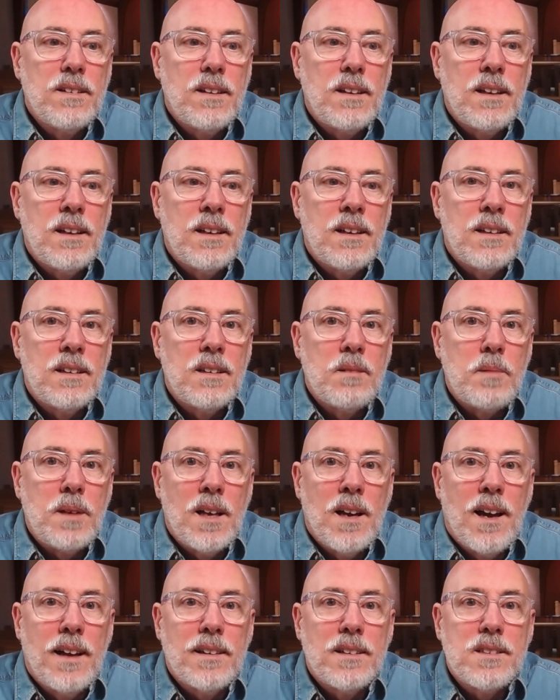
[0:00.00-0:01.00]
And to be
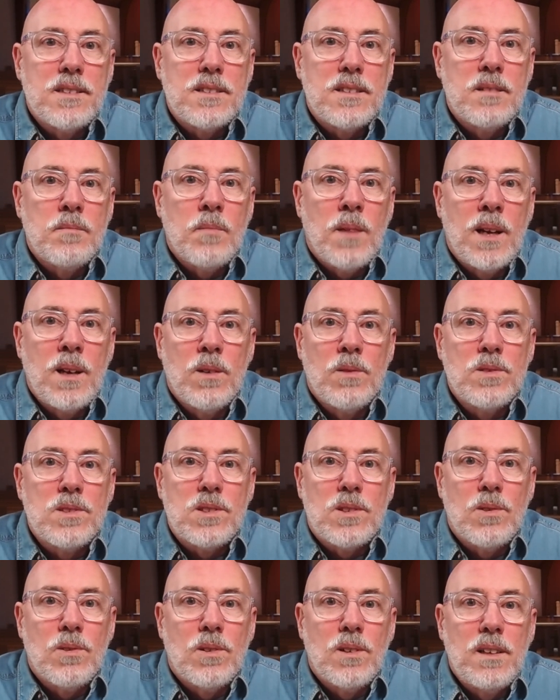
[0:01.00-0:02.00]
honest, in my own
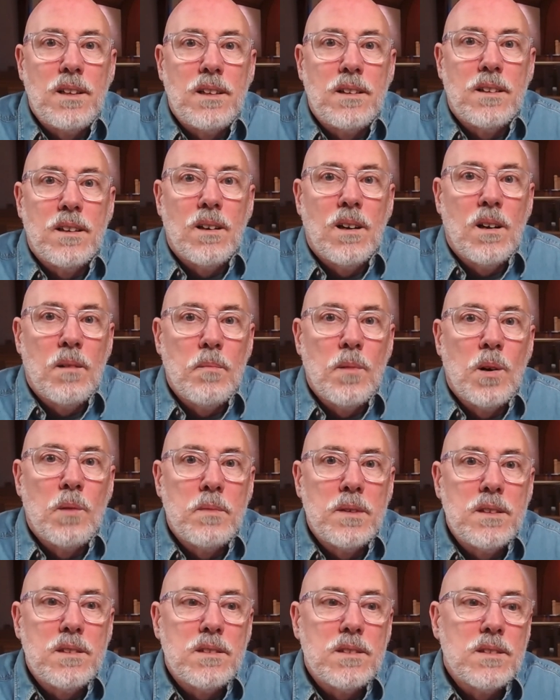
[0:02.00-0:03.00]
story, there are
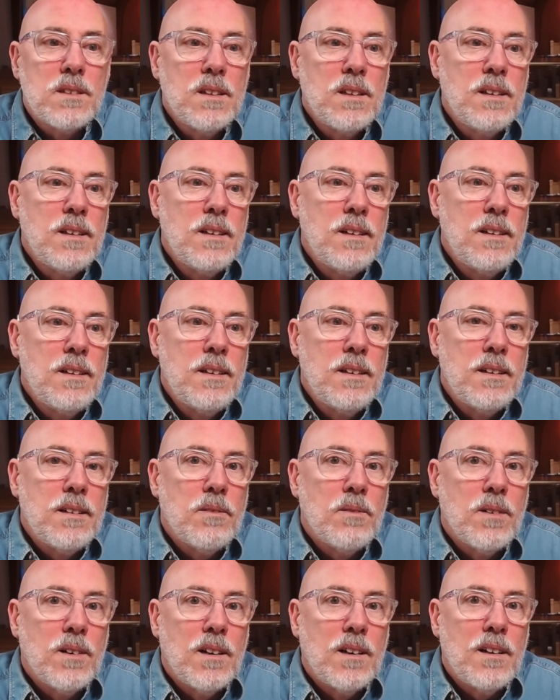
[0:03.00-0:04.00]
moments
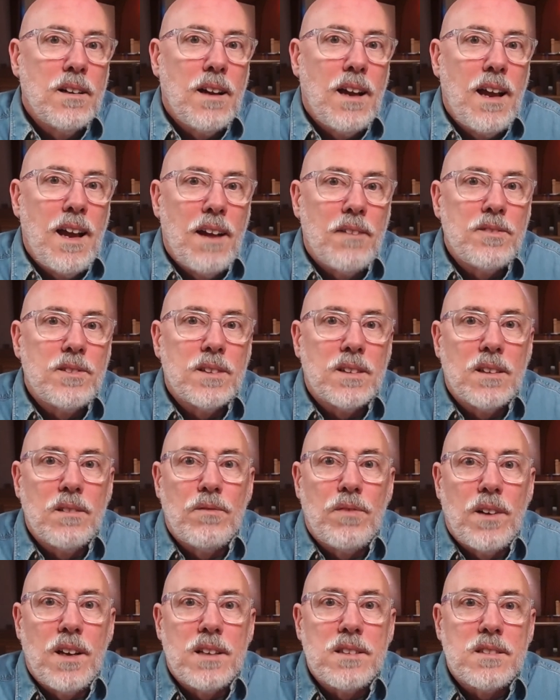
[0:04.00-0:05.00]
where I have to
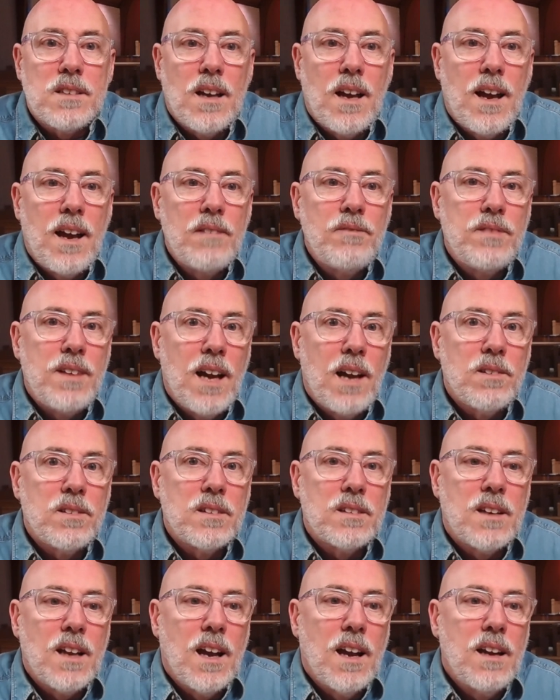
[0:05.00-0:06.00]
confess I've
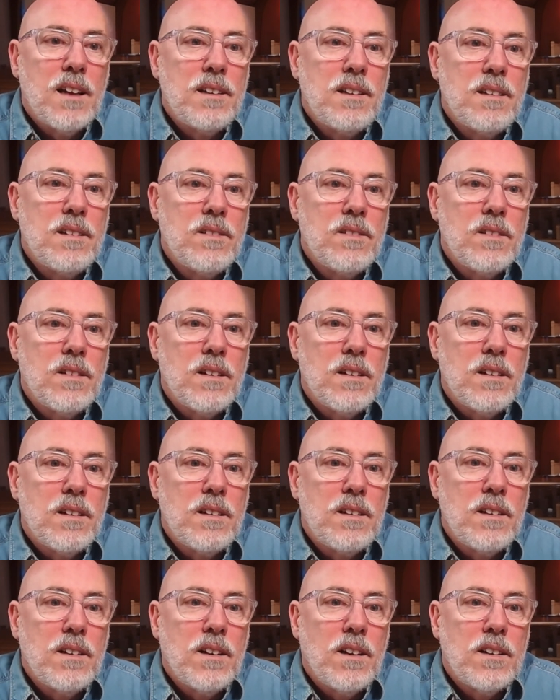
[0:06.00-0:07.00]
doubted God uh,
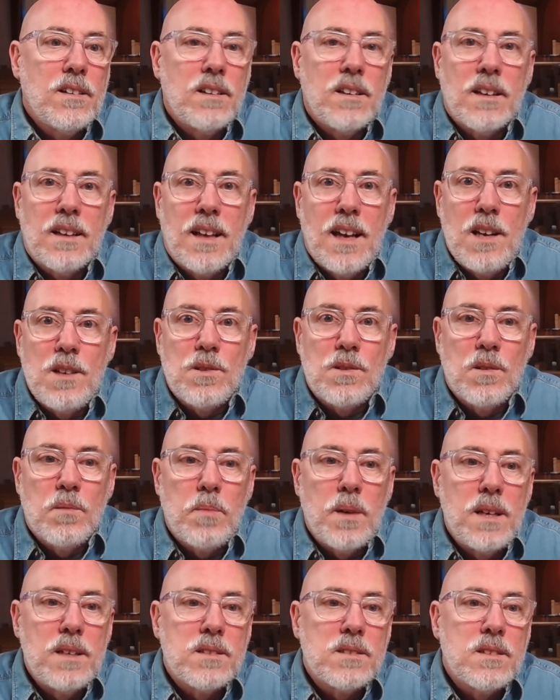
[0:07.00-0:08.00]
on an occasional
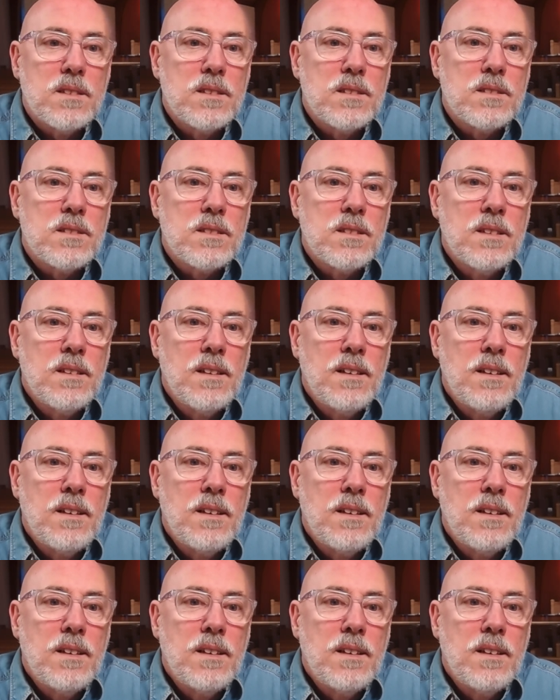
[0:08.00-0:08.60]
basis.